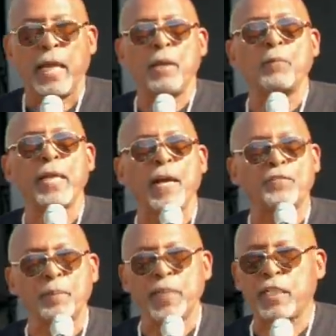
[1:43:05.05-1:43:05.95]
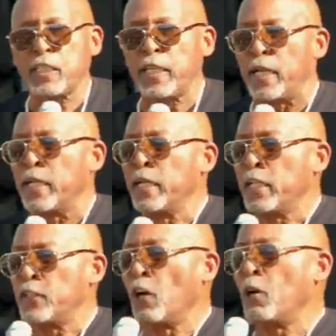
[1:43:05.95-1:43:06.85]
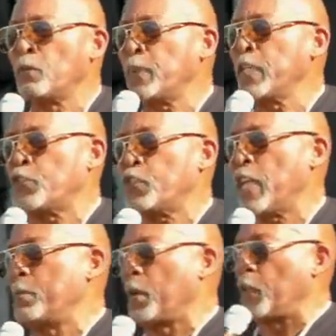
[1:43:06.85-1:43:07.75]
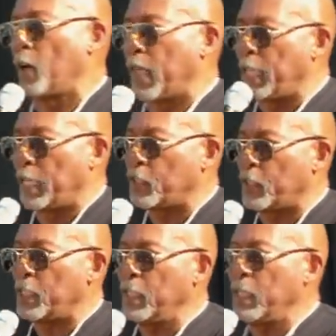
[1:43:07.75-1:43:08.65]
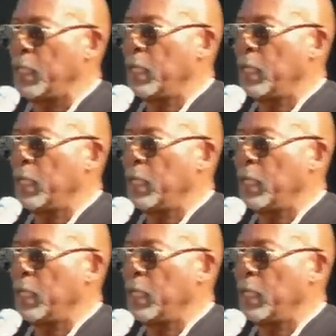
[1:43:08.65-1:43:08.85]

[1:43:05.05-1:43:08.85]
And we have to be clear. Don't be ashamed of your identity.